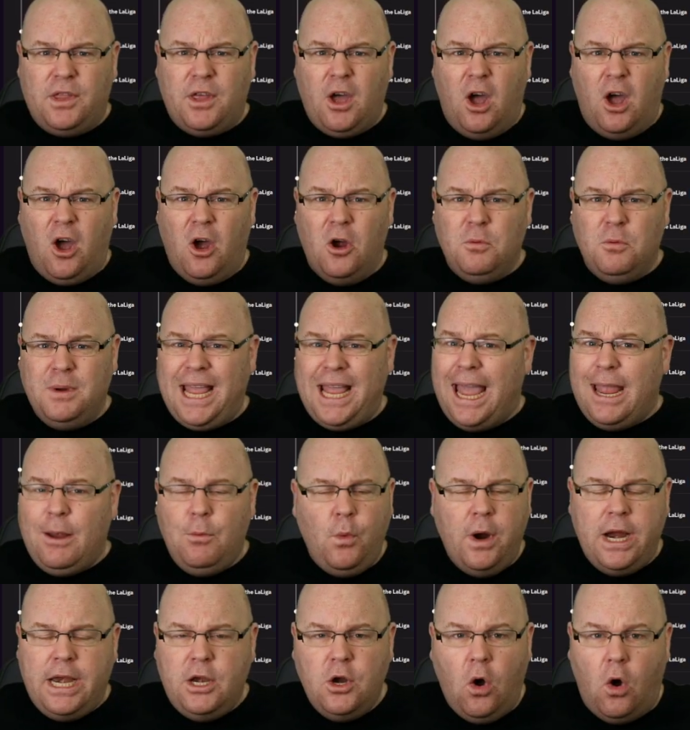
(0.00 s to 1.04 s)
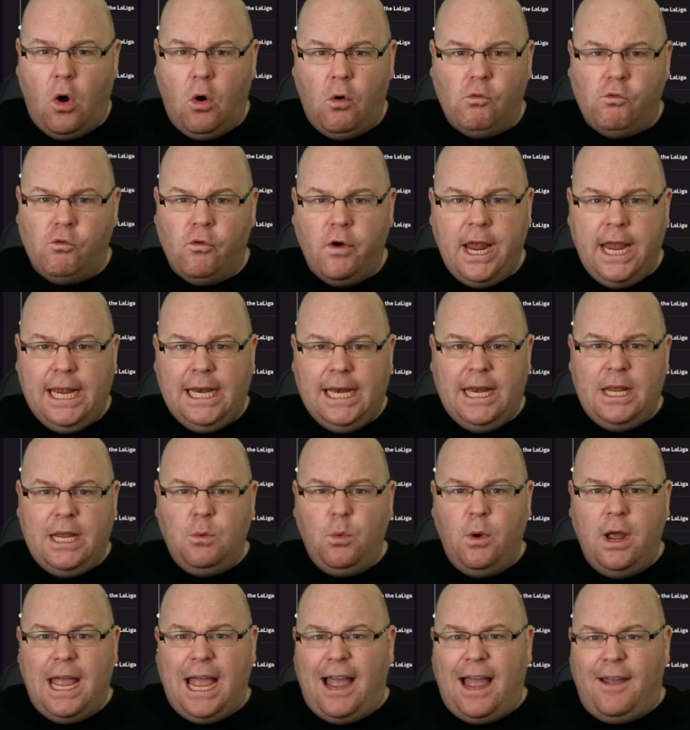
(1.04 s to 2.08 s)
with a home game. We're not really.
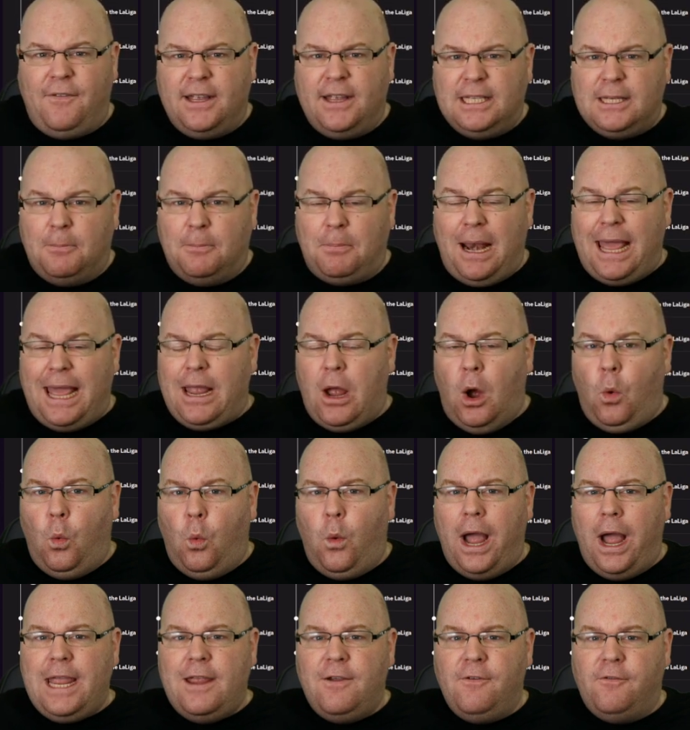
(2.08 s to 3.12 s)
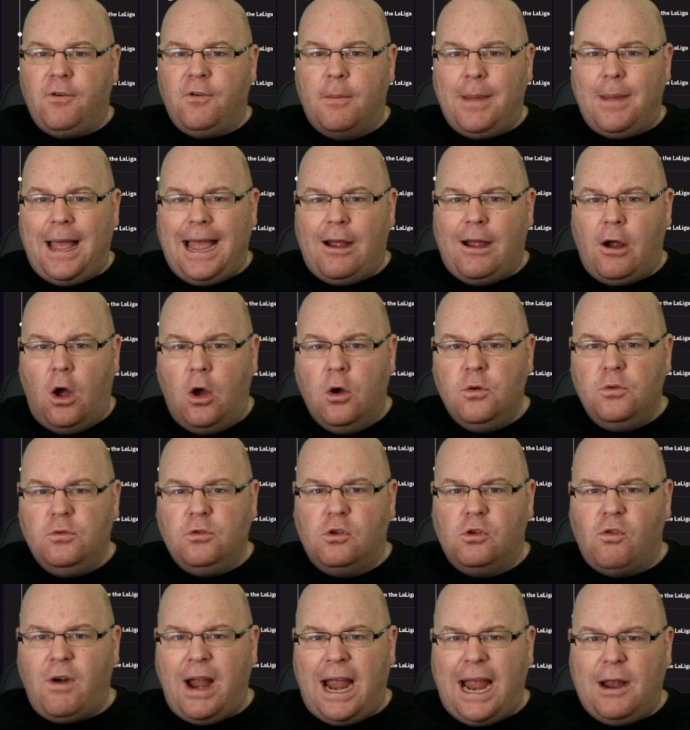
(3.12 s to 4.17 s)
We're having to play away from our
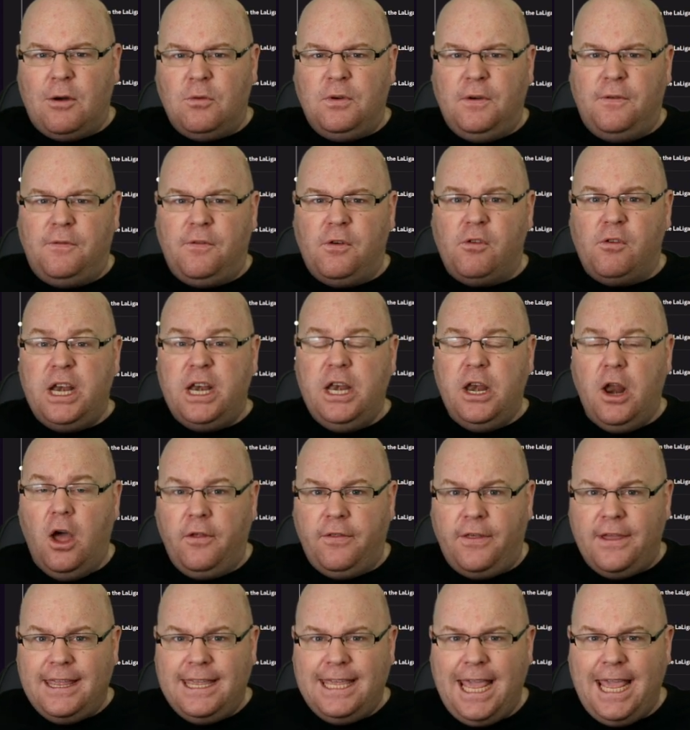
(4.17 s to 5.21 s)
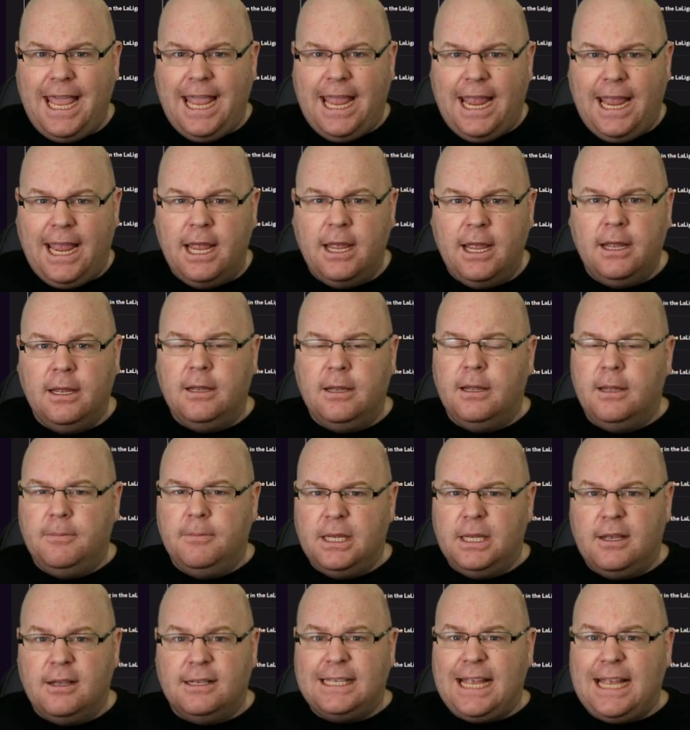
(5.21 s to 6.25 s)
own ground for another year
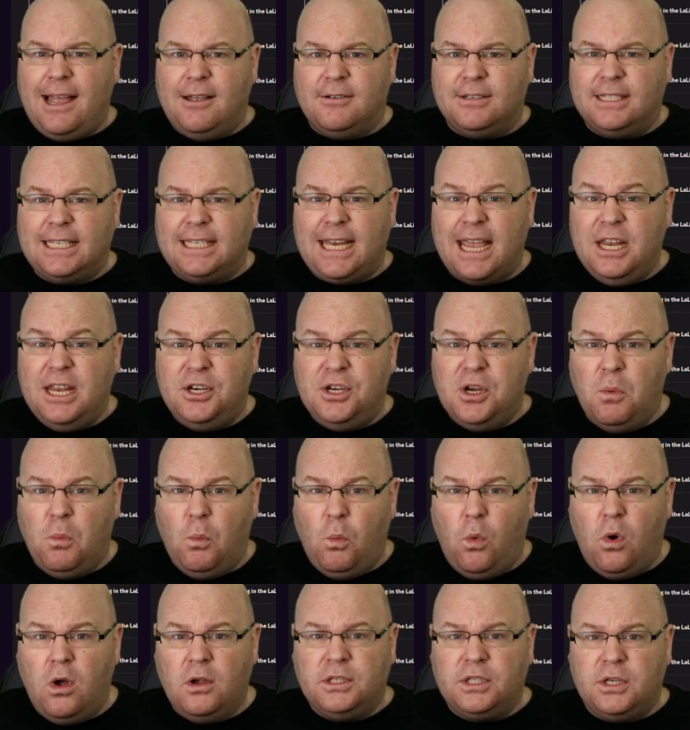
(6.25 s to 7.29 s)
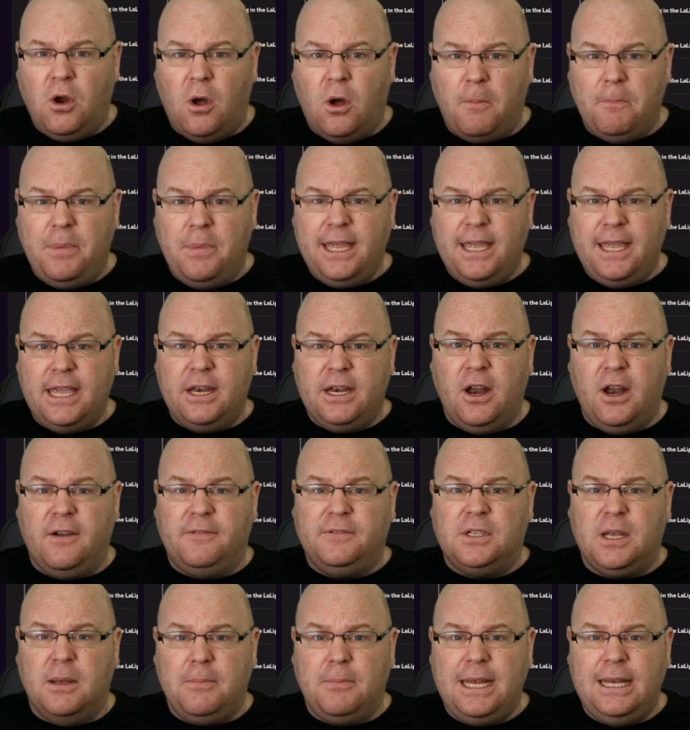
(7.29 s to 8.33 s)
because our stadium was not big enough
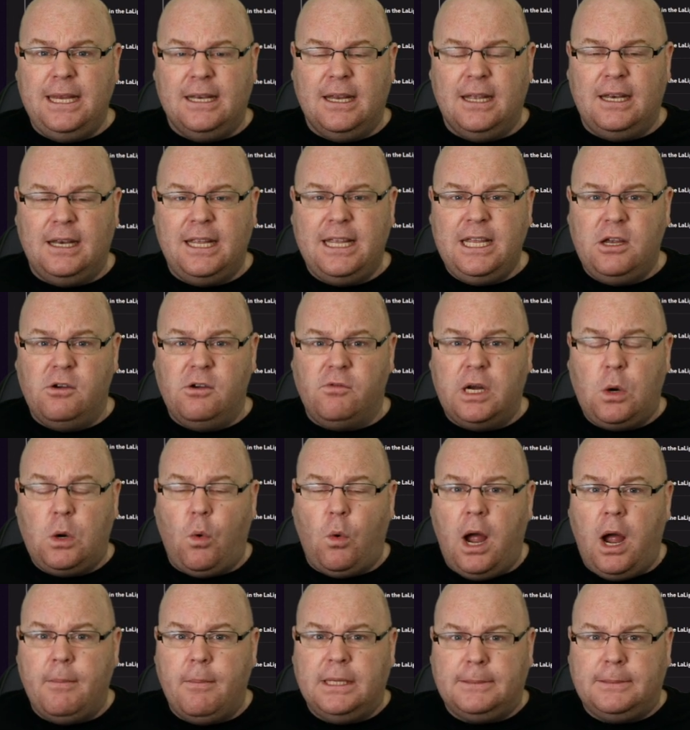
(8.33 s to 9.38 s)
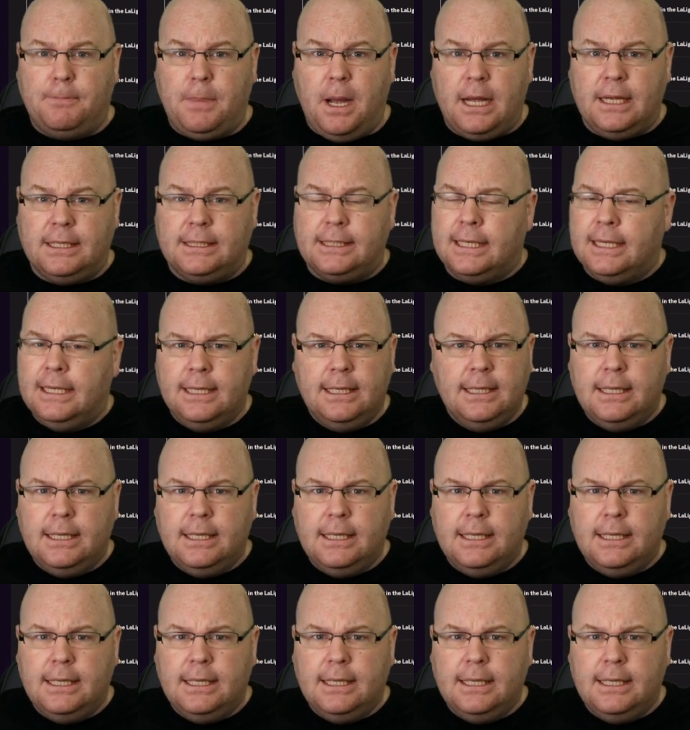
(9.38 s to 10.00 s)
to meet La Liga requirements. But